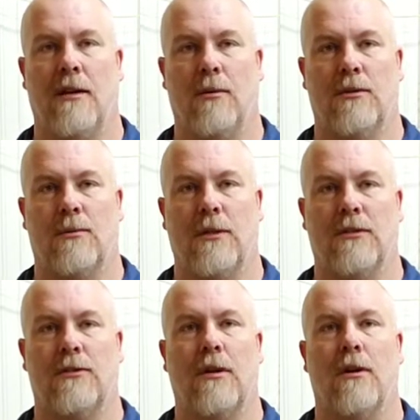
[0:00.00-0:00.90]
was a
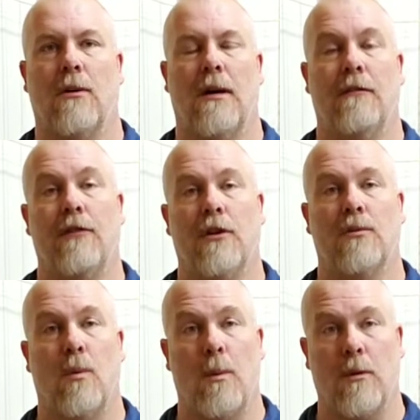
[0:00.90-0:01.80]
real struggle at
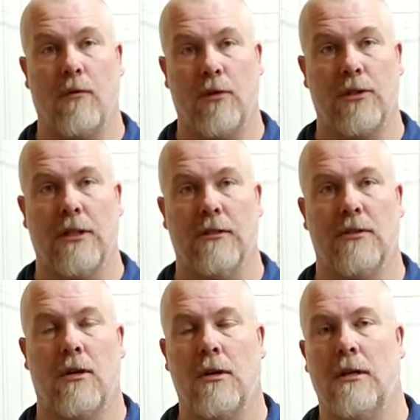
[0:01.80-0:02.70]
first when we were first getting
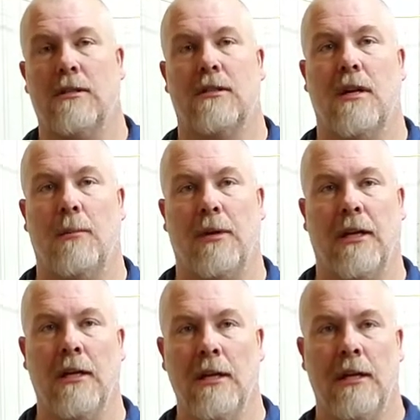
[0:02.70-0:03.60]
started as a company